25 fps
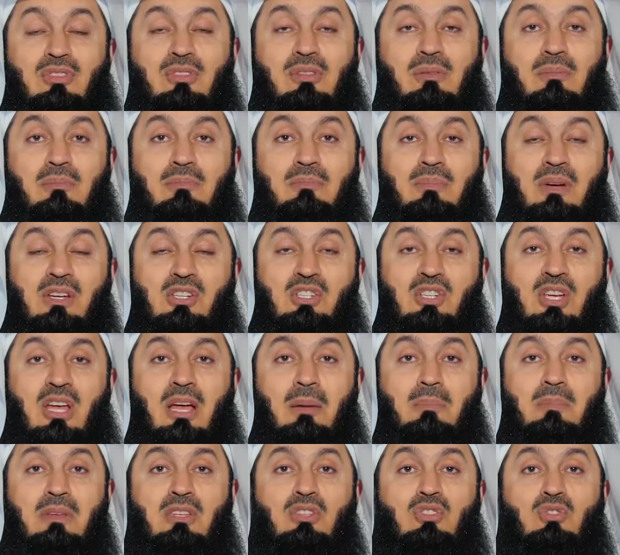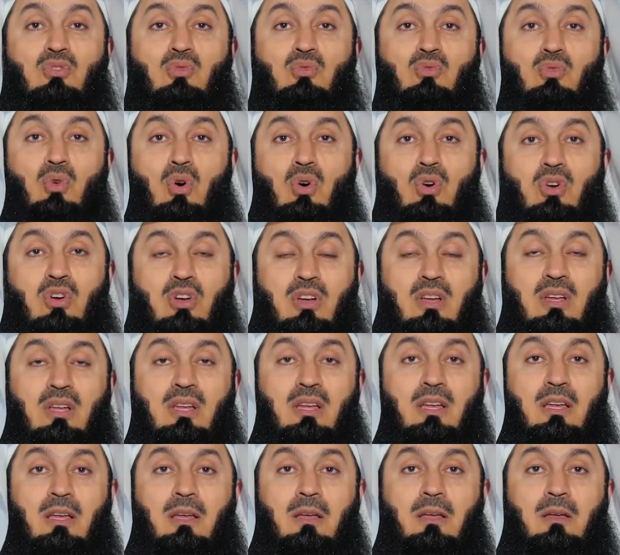Masha means to walk.
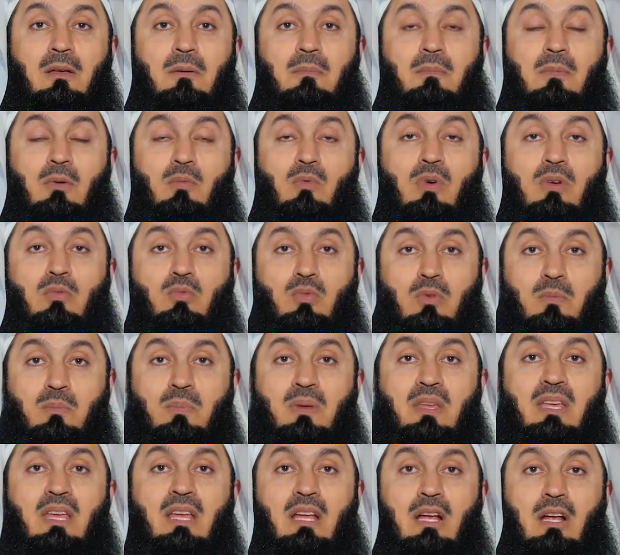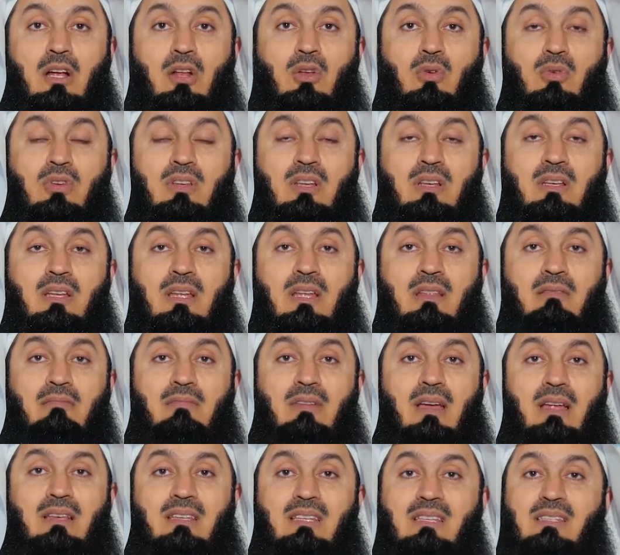But what would be included in
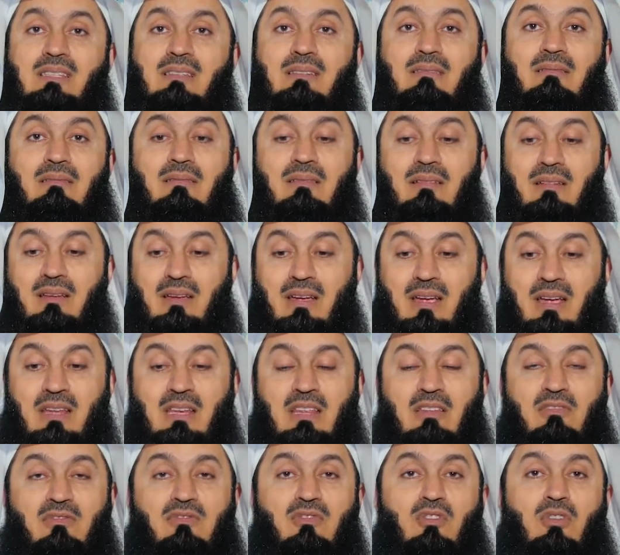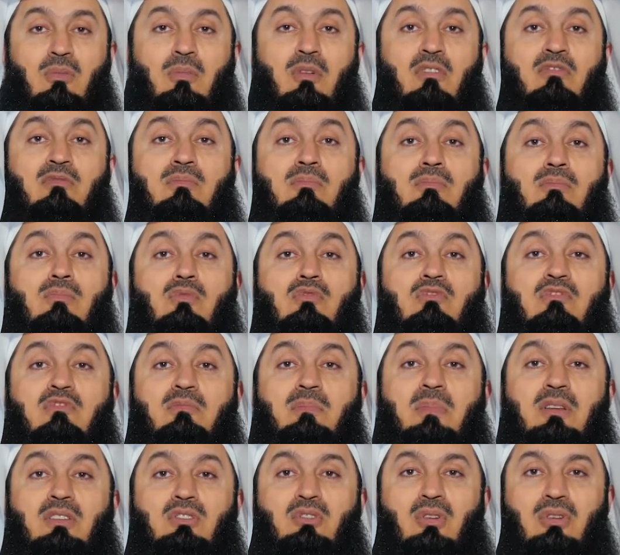that is any form of
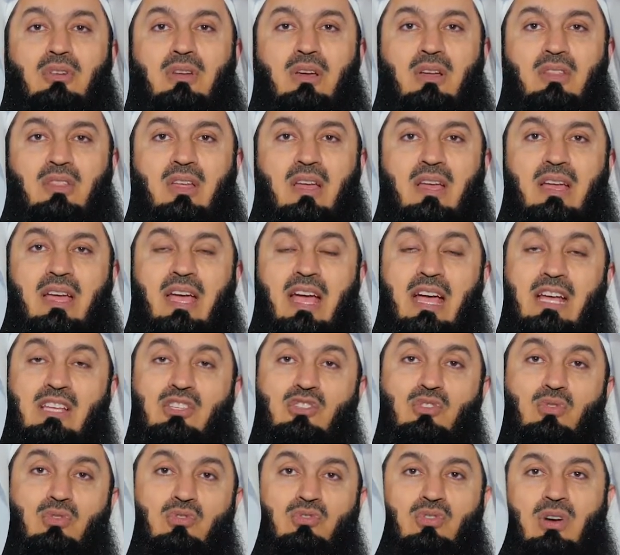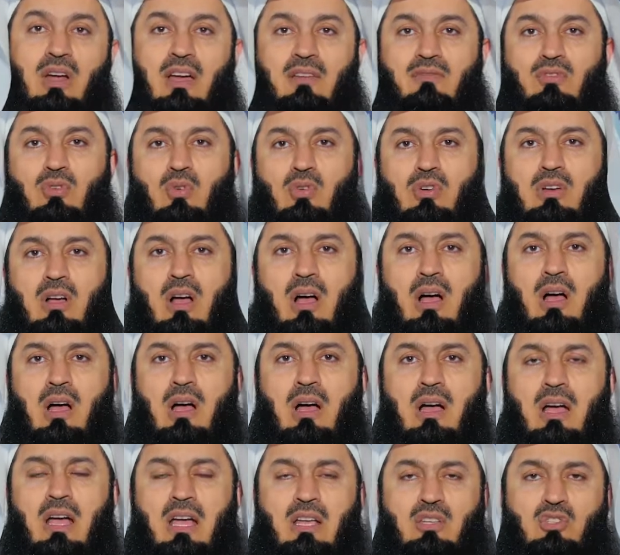movement on earth as you drive your
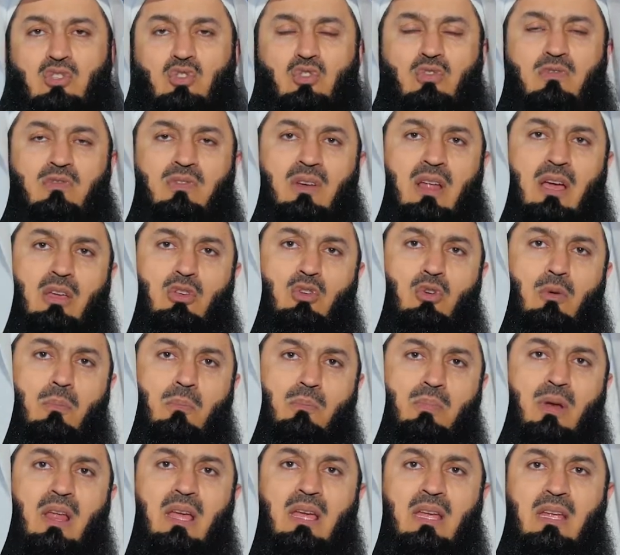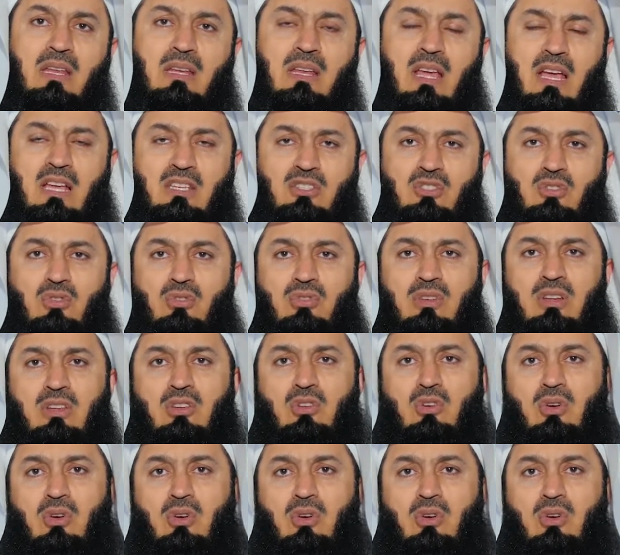car, as you fly your plane, as you're in your